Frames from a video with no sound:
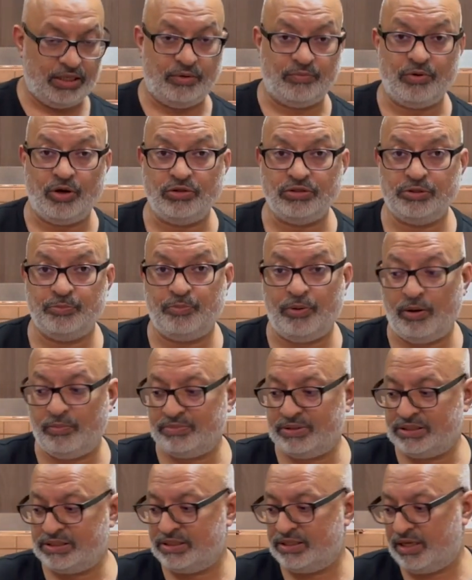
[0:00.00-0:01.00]
And I'm going to pop
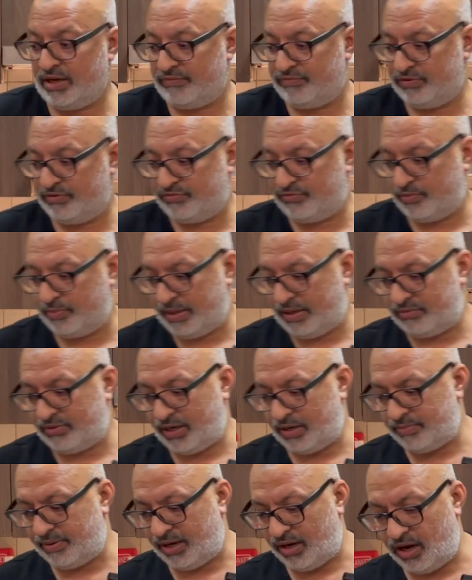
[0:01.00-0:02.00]
this in the oven for
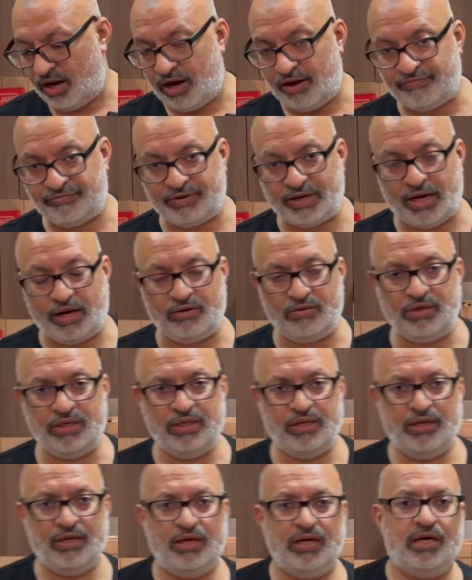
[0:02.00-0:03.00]
around about half an hour.
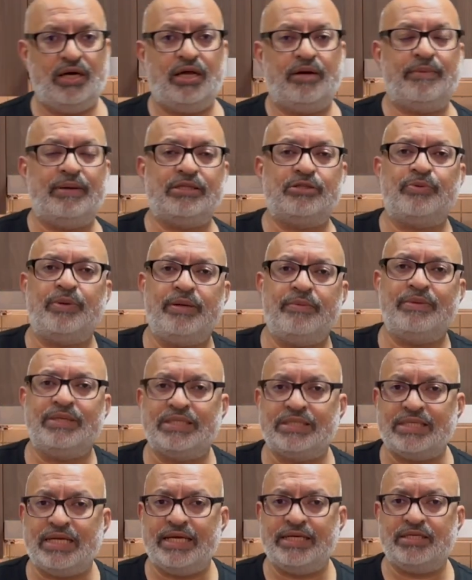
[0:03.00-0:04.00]
And about 20
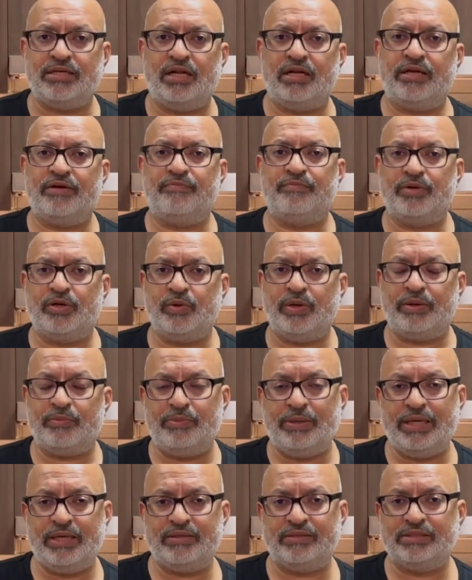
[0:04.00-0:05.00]
minutes later, I'll give them a quick
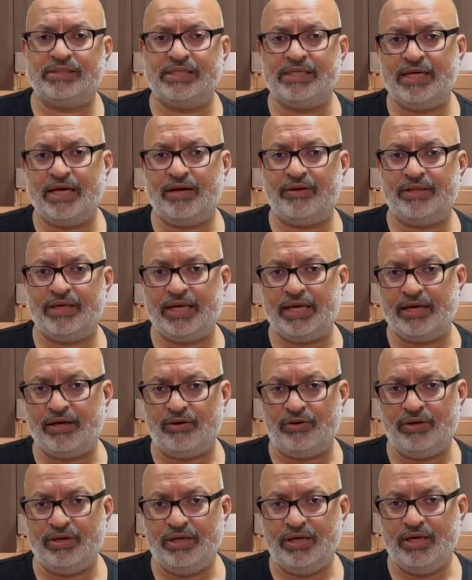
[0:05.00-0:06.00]
peek and see how they're getting
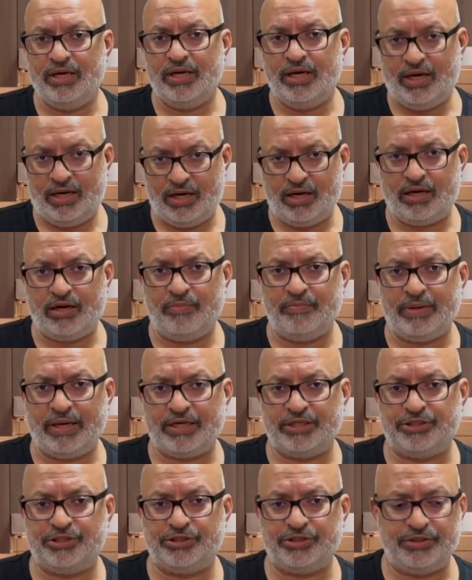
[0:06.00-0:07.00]
on. And I'll come back
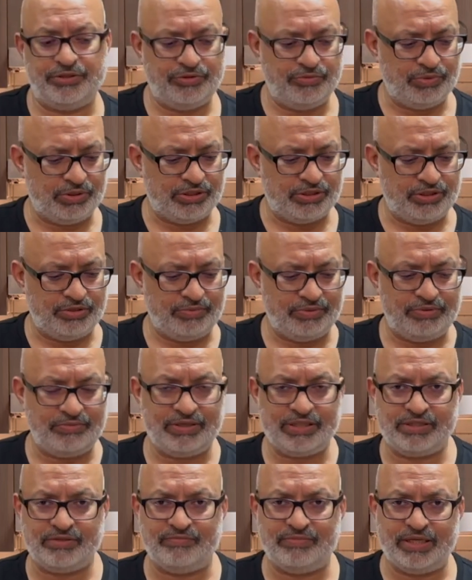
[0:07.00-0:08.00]
and show you what to do with the
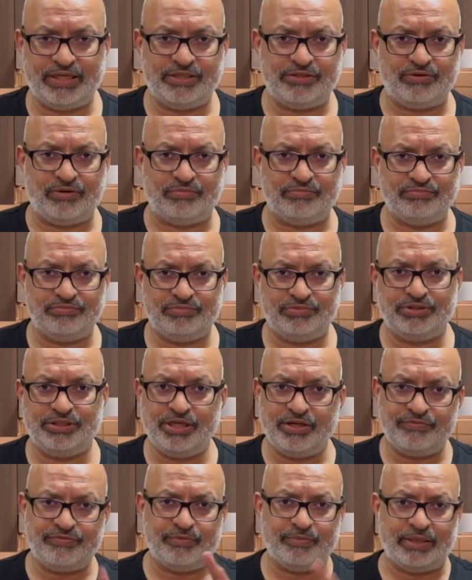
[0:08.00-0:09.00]
rest of them later on. See
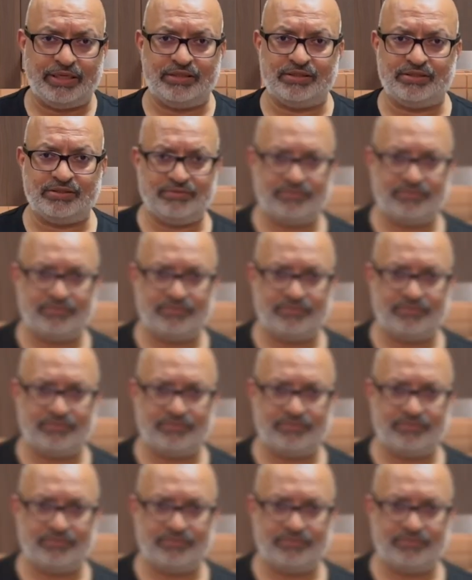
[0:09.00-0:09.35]
you in a few minutes.